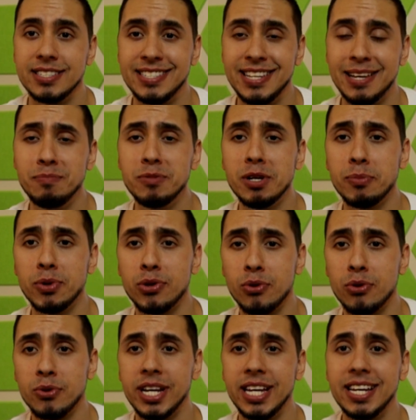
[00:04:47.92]
Tip number
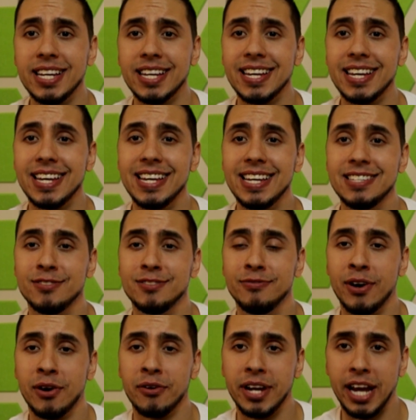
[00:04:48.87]
three is
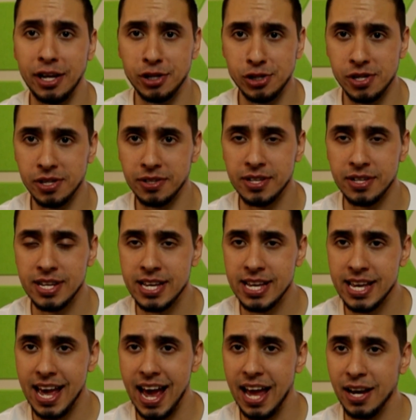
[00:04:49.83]
variation.
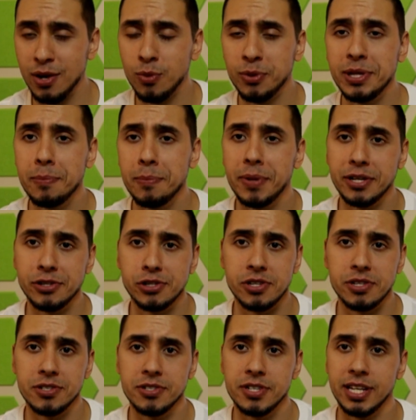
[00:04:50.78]
Anyone that
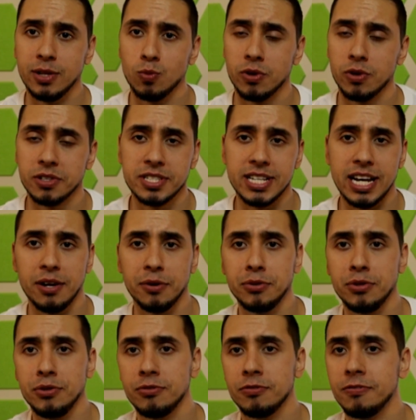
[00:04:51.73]
benches and works
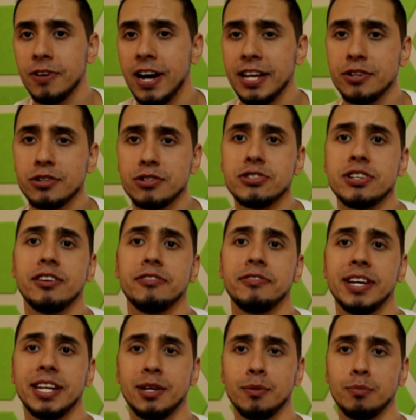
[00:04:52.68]
out, you find yourself
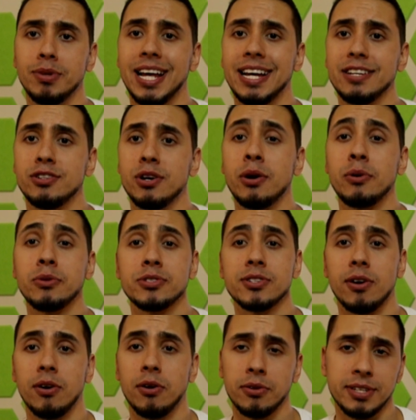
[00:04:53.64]
hitting plateaus
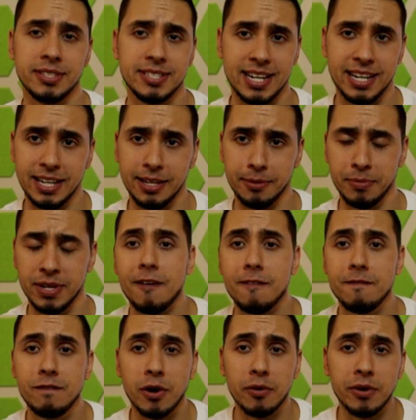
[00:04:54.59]
all the time.
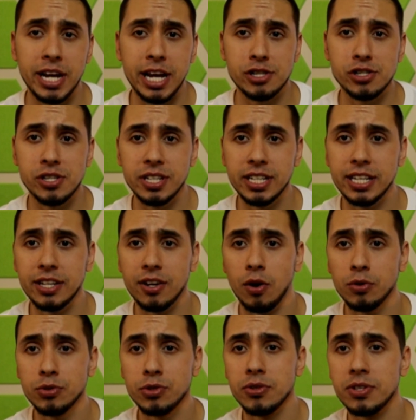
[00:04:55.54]
Variation can
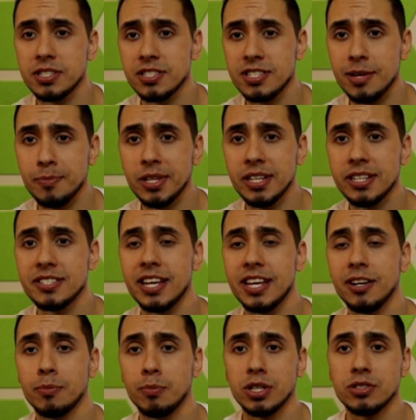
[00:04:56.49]
alter the stimulus
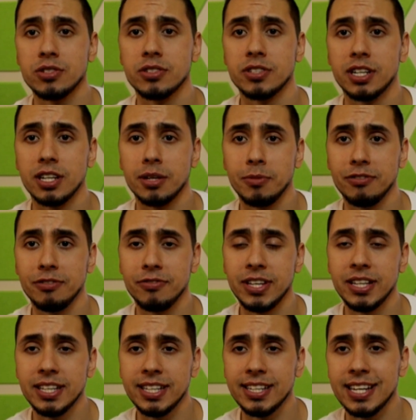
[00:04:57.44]
that your muscles are gonna be
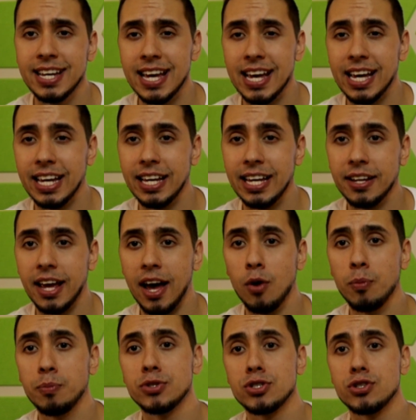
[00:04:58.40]
feeling and
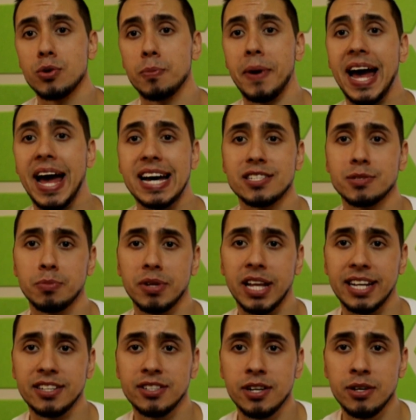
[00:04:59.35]
help surpass
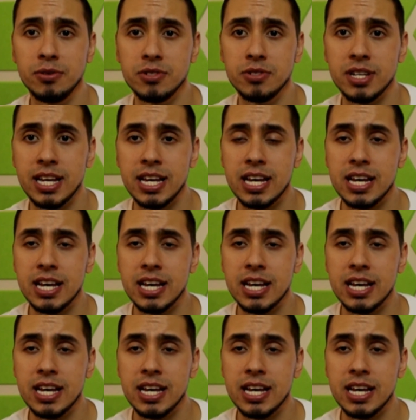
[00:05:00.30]
plateaus.